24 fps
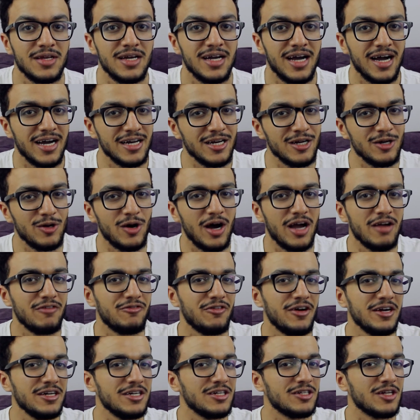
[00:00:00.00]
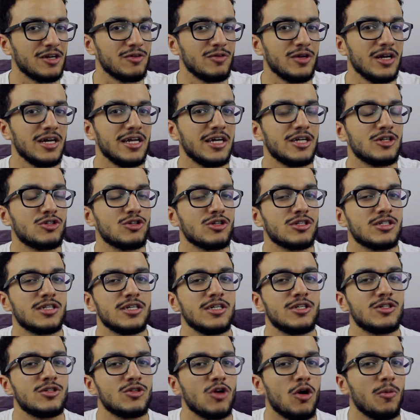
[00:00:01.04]
I don't know, I find it a really
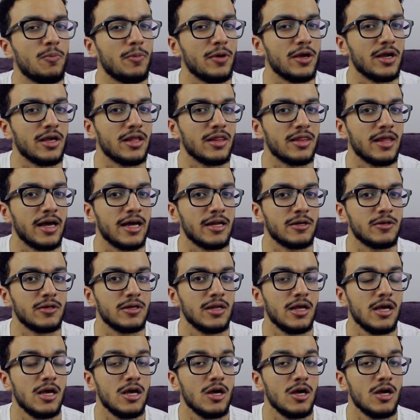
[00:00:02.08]
interesting topic that